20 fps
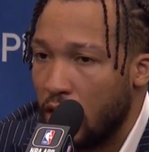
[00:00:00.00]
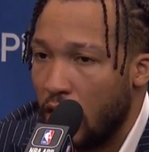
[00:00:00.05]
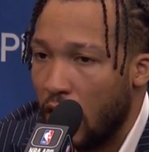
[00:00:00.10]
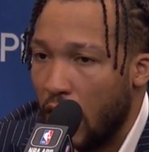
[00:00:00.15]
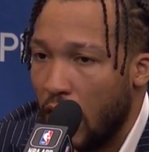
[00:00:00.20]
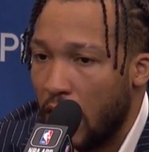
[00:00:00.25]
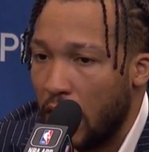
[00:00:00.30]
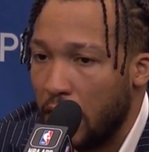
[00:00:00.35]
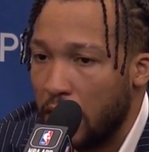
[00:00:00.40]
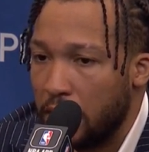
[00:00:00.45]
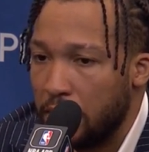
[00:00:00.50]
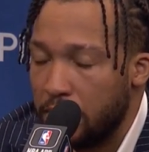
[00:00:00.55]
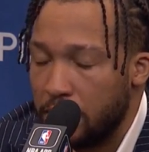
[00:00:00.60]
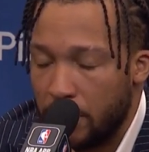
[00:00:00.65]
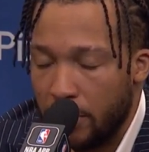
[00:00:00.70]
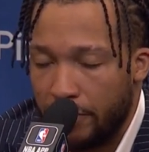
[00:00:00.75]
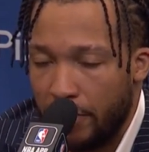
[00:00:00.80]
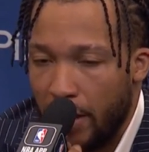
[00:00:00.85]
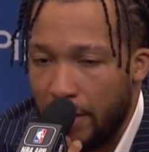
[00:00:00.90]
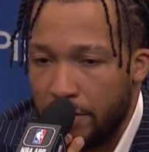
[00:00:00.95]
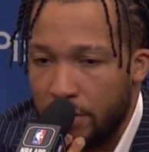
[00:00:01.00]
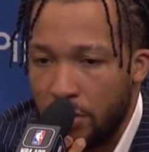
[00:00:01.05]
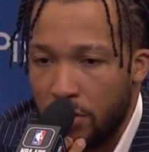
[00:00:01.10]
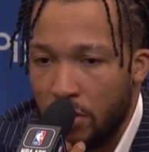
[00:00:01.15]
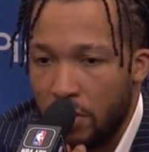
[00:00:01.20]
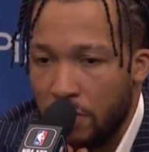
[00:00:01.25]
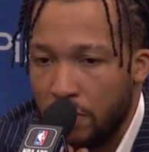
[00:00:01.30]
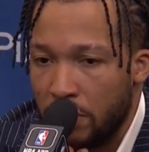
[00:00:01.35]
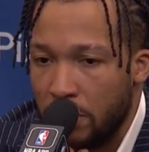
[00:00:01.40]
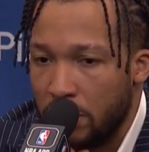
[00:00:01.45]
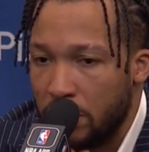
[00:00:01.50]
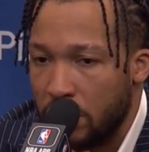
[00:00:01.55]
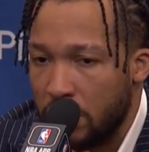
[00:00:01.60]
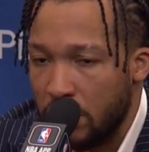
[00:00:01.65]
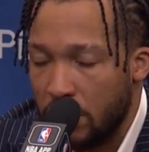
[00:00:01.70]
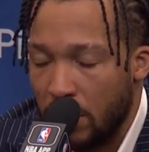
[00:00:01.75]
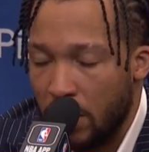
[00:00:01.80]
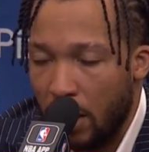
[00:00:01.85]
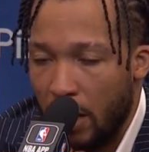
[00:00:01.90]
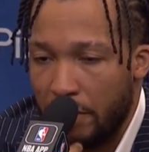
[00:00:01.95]
The five turnovers,
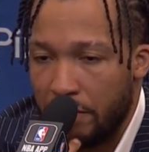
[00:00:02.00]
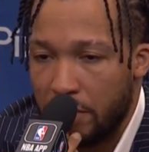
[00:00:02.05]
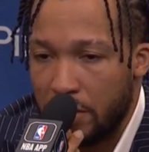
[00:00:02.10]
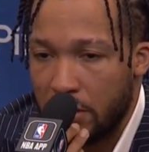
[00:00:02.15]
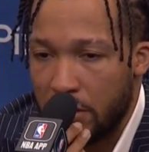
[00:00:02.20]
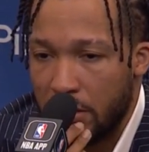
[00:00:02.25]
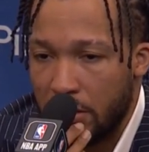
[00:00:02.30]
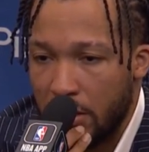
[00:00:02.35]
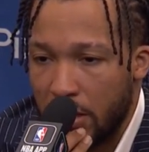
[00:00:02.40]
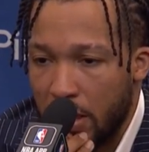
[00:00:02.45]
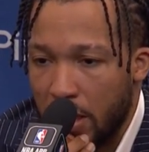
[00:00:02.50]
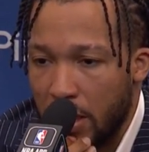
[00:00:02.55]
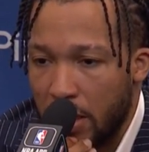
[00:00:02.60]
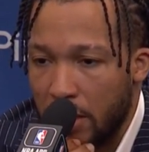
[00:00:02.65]
obviously